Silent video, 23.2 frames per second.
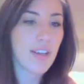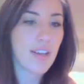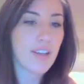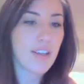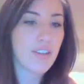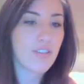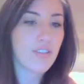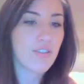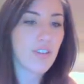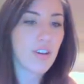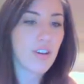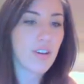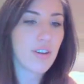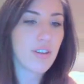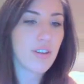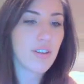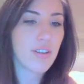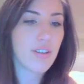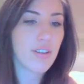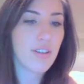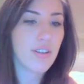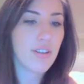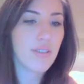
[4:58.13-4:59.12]
and draw
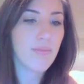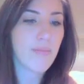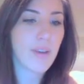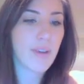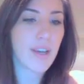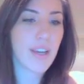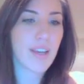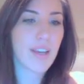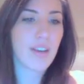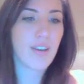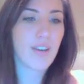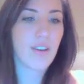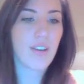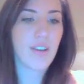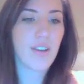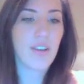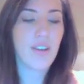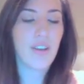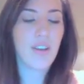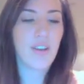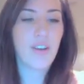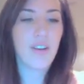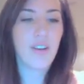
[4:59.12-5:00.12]
my
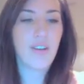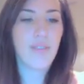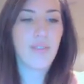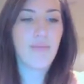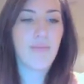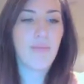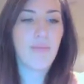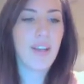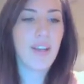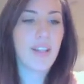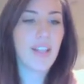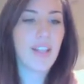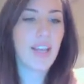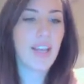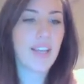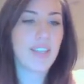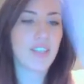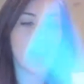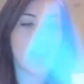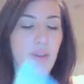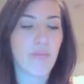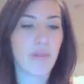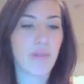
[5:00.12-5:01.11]
My line
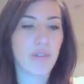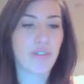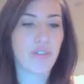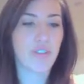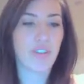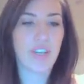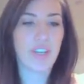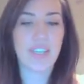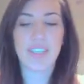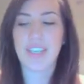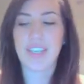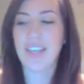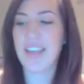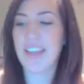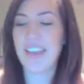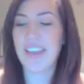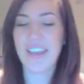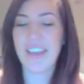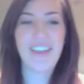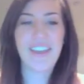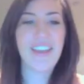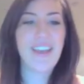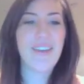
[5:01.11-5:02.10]
is almost straight,
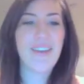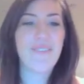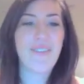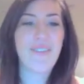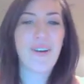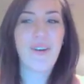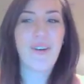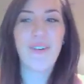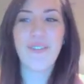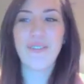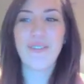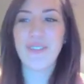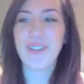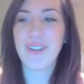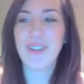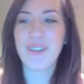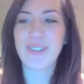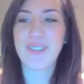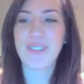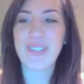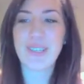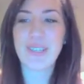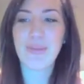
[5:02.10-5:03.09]
but hopefully
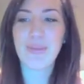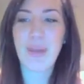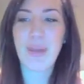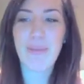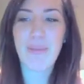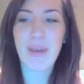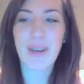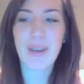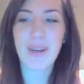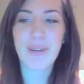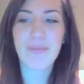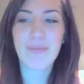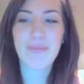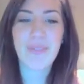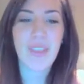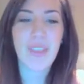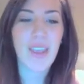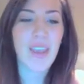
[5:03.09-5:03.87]
yours is way better.